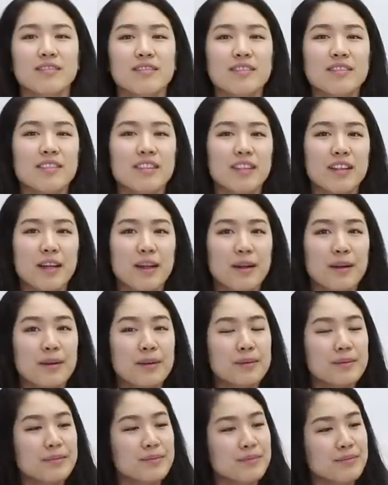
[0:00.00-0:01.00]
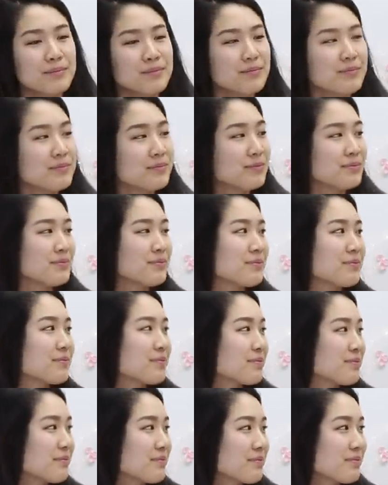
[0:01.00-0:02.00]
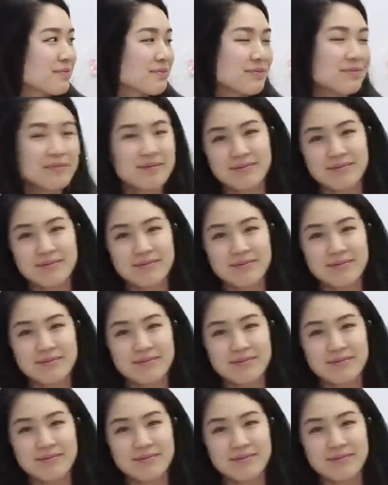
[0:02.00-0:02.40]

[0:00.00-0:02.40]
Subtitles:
(silent)